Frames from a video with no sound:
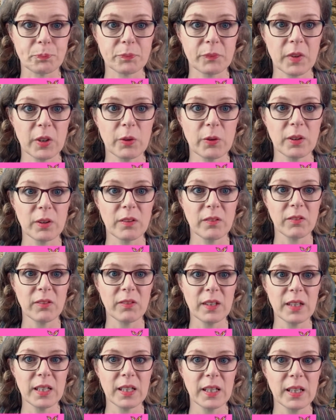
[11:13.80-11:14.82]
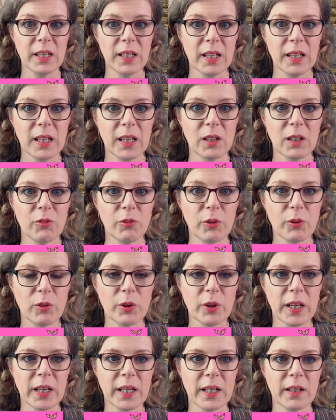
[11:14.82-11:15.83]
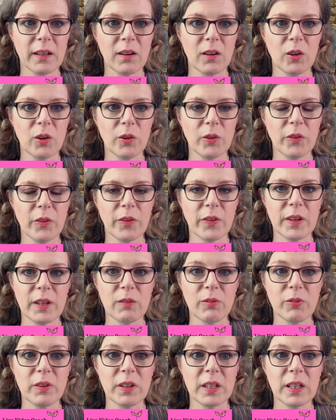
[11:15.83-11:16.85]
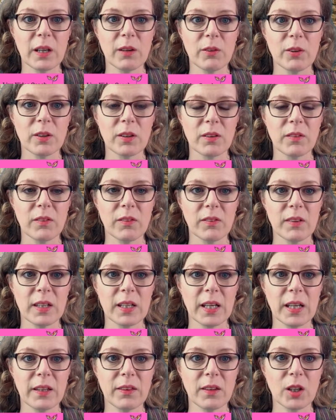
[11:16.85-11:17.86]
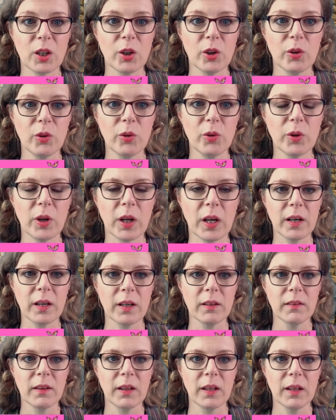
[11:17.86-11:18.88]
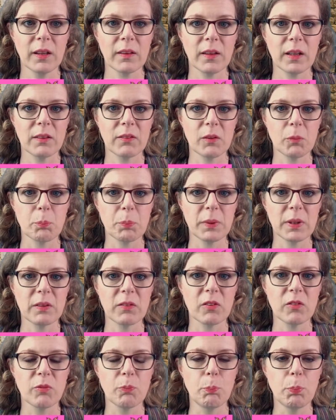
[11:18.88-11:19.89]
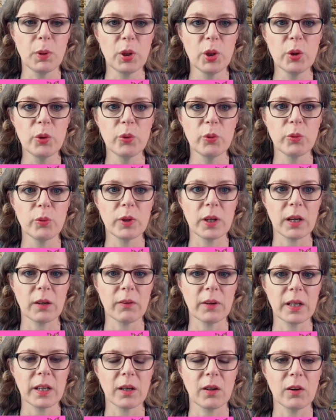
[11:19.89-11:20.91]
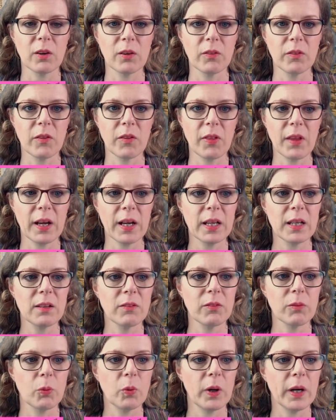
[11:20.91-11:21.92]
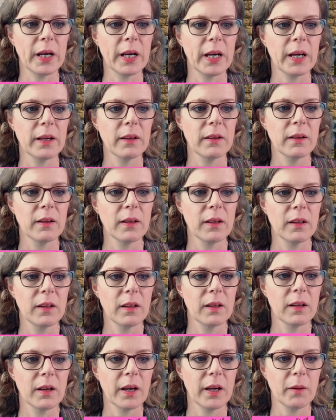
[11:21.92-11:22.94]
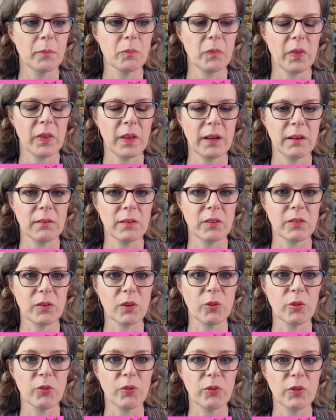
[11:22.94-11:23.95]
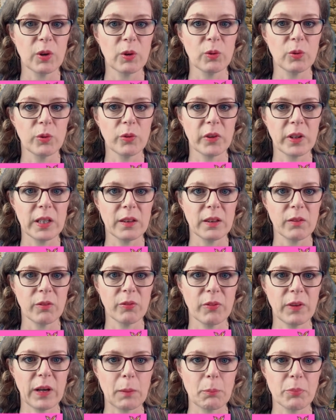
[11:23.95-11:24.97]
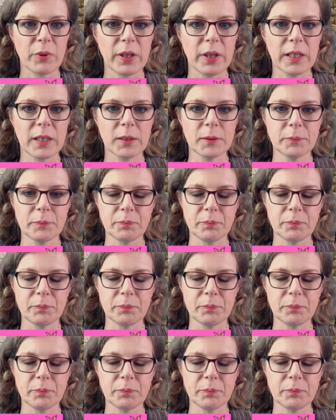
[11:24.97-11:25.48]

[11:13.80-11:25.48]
You can see, if you're looking on the video, you can see in the corner there's a bit of blue going on. That is where there is a fold in the fabric.